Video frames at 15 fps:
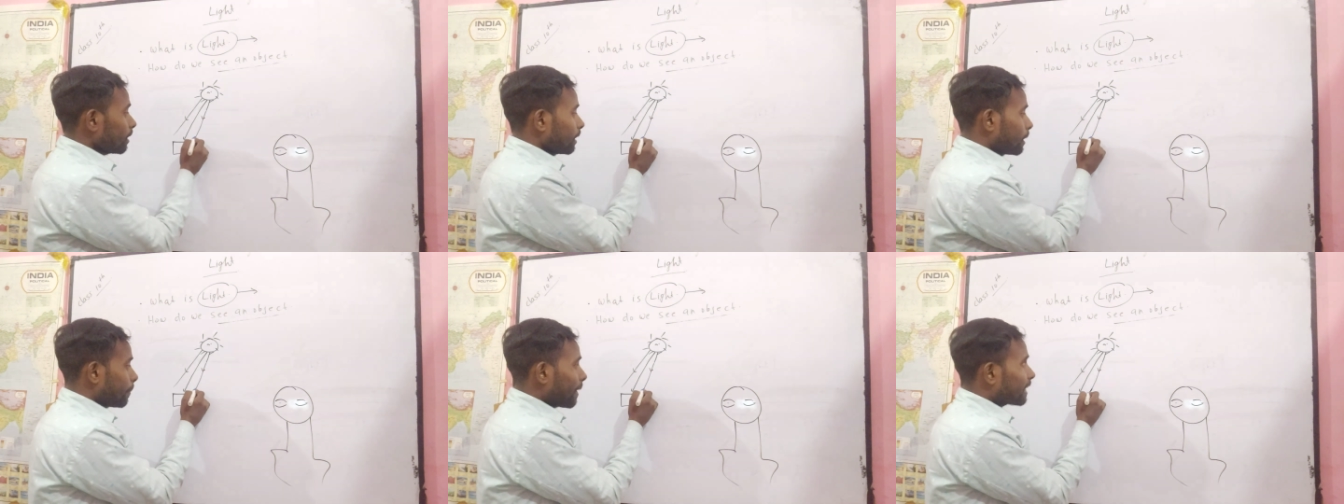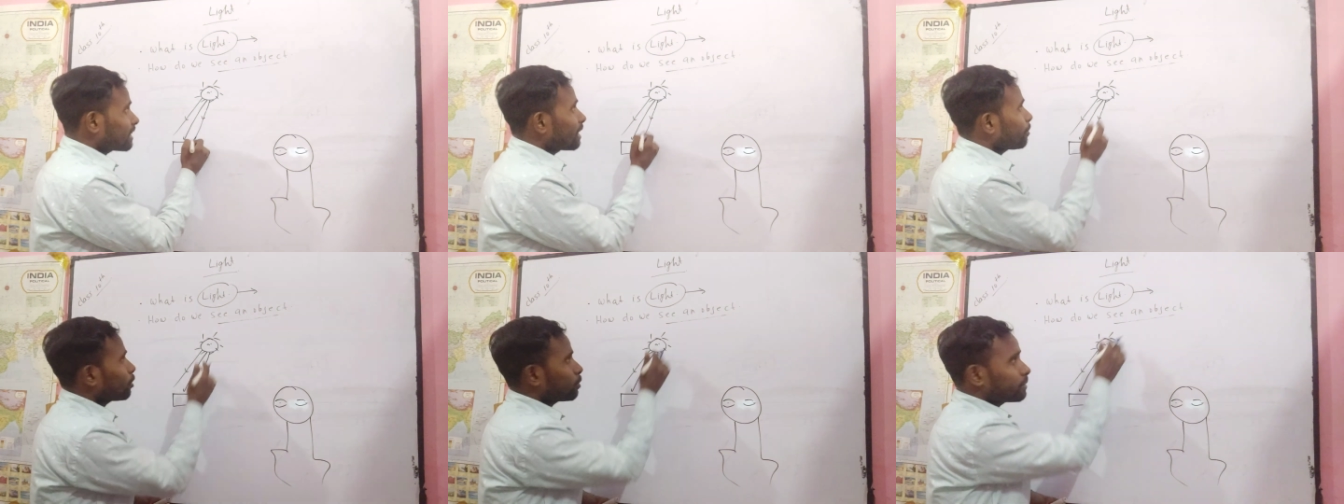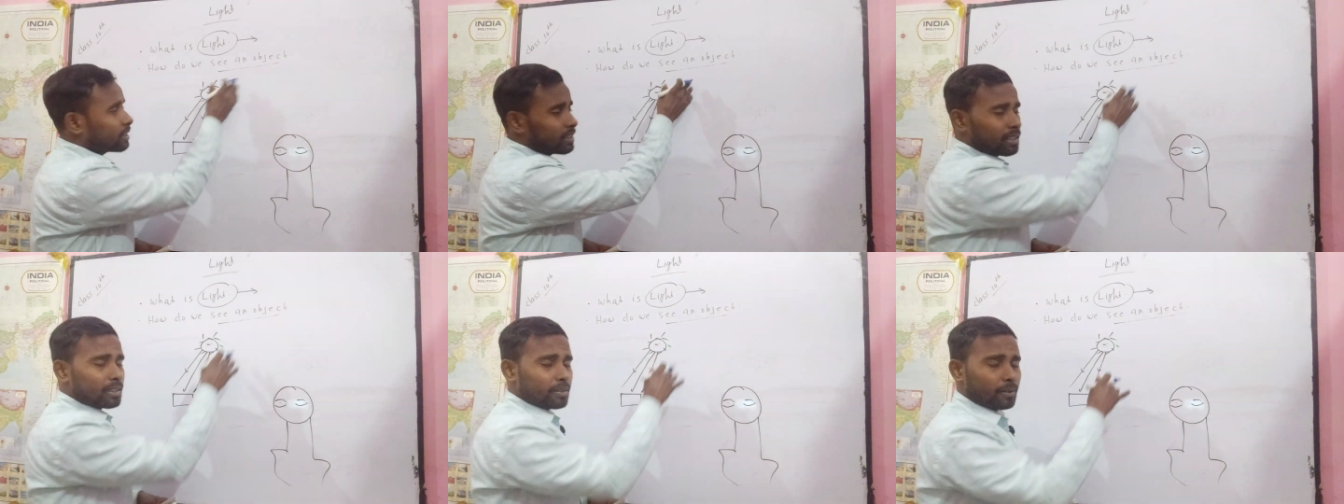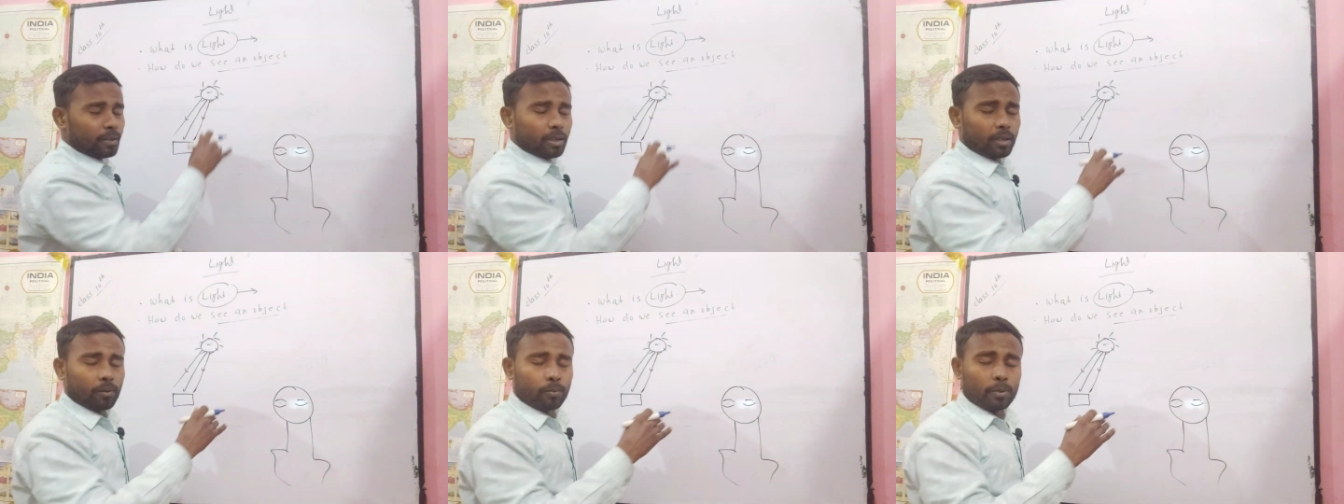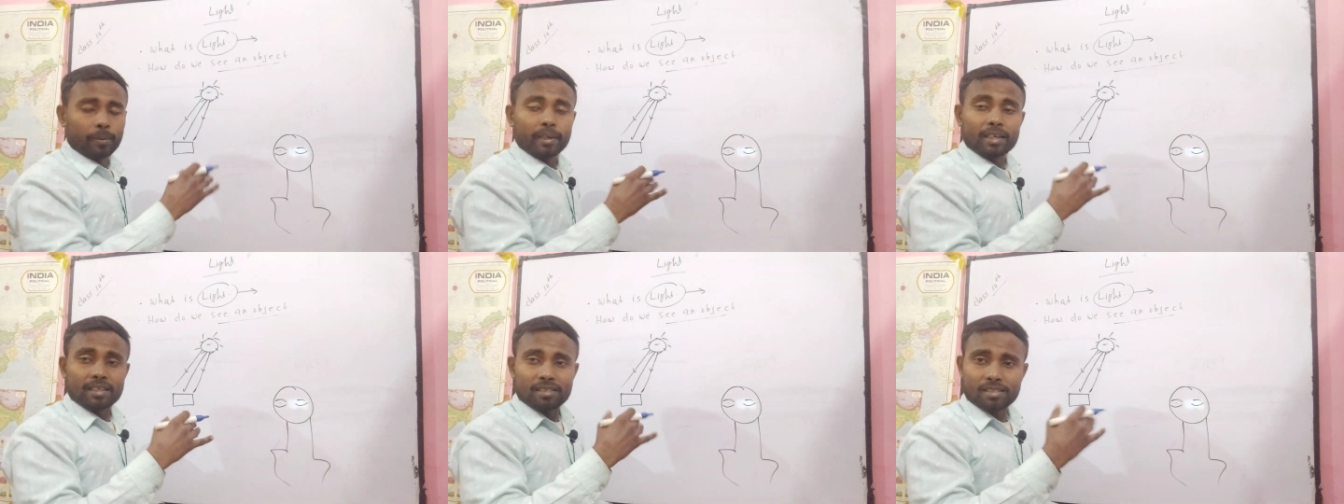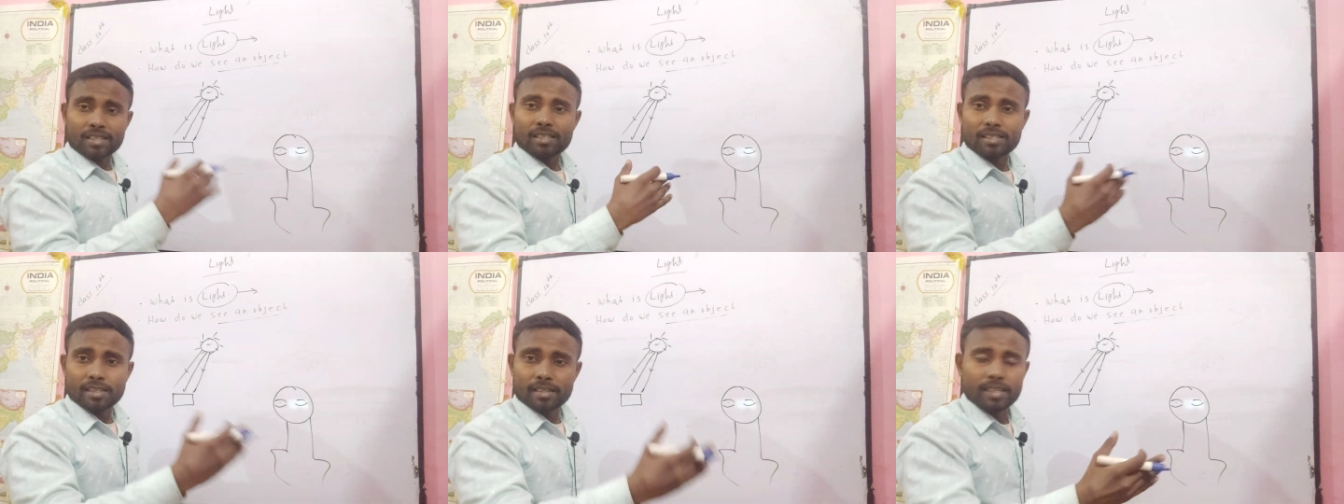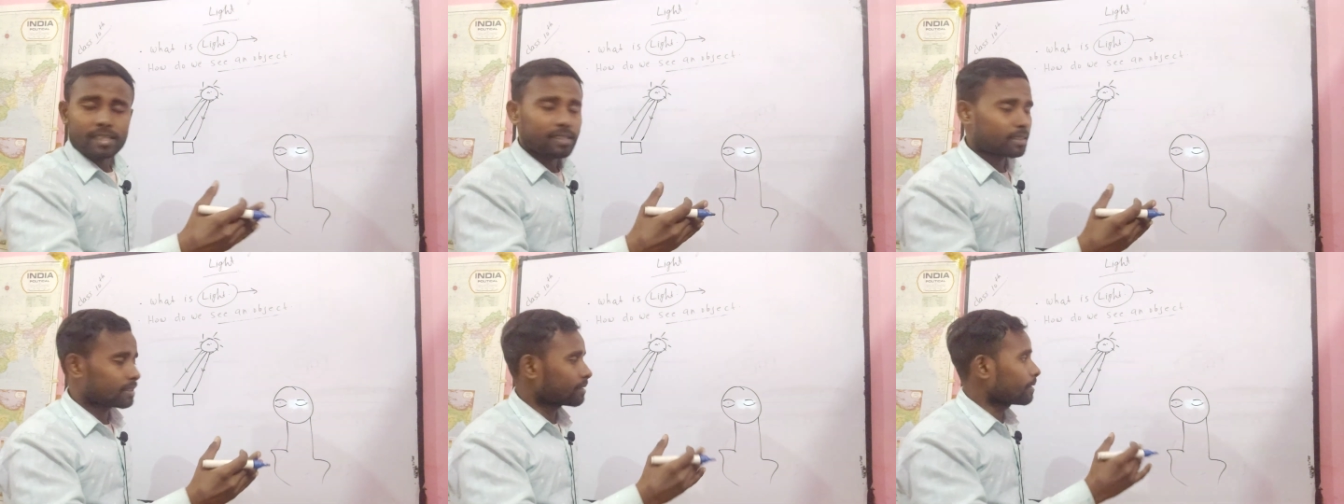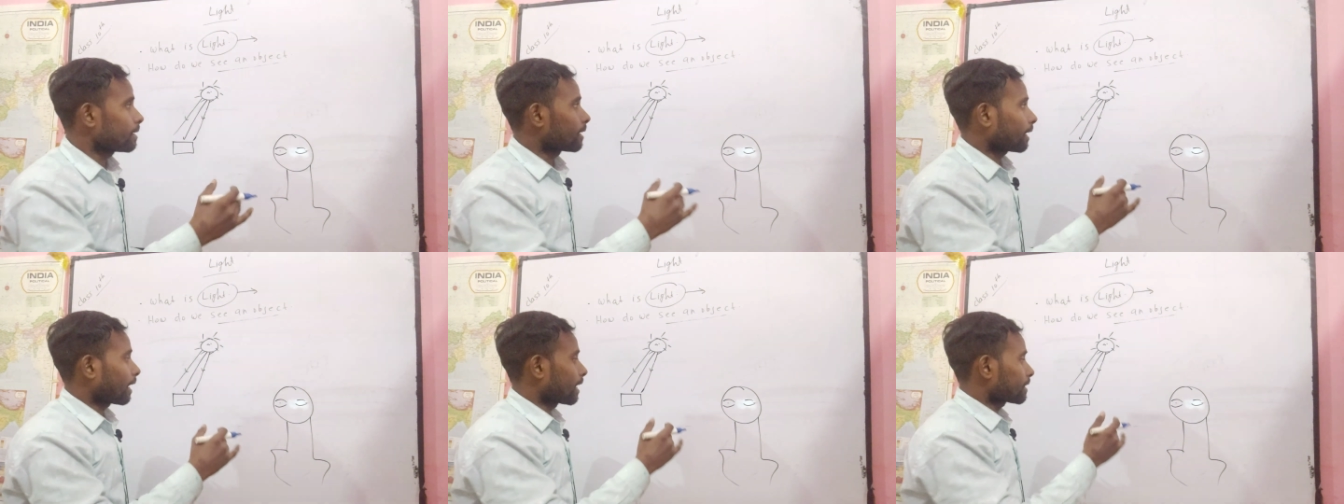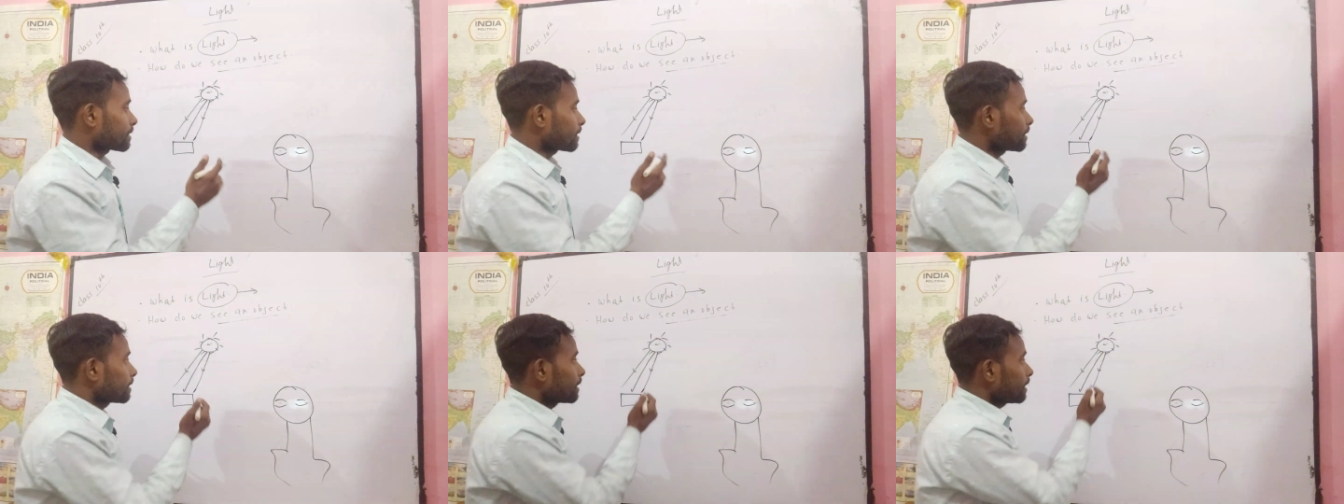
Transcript: reflection, about which we will discuss in next class.